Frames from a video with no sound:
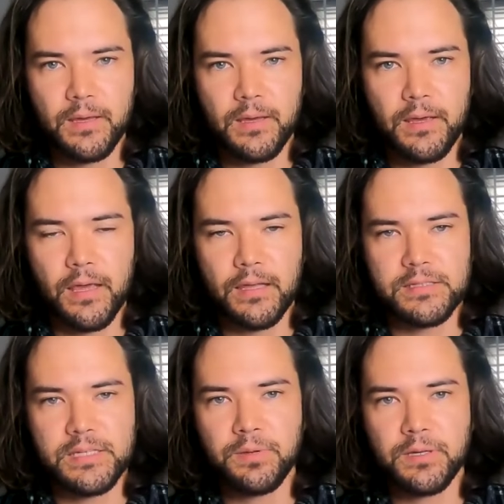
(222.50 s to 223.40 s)
And
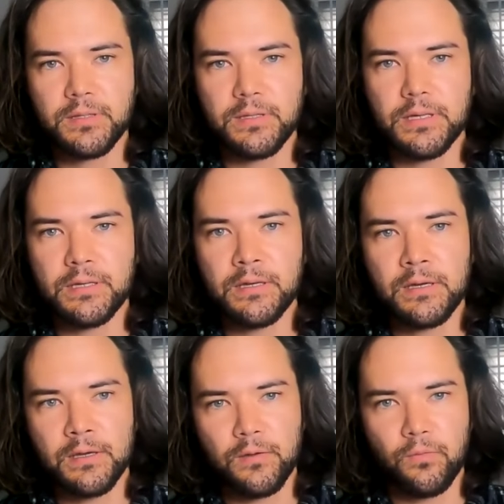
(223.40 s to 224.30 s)
typically,
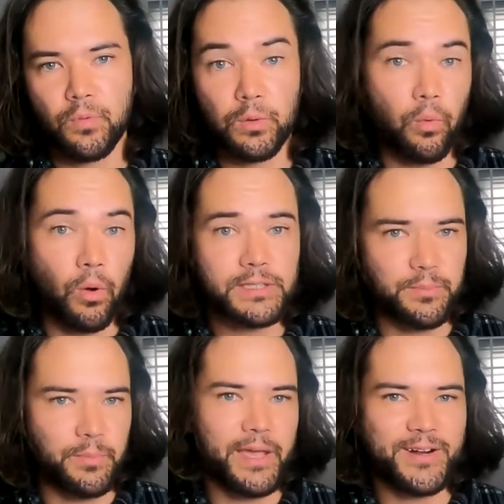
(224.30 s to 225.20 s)
we want to
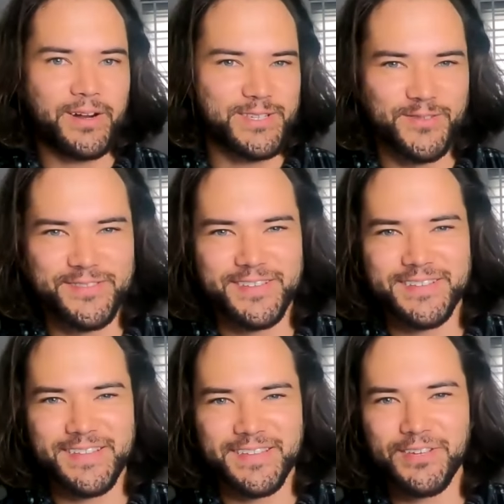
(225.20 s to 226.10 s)
paint ourselves as
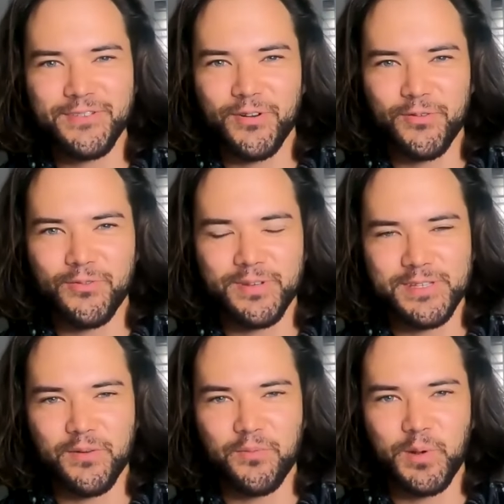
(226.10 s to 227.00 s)
the hero in
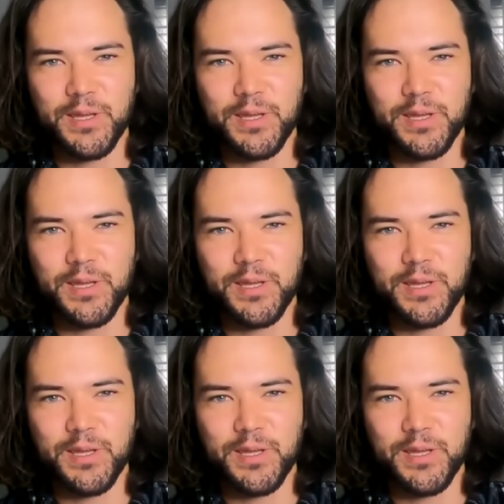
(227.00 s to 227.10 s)
some way.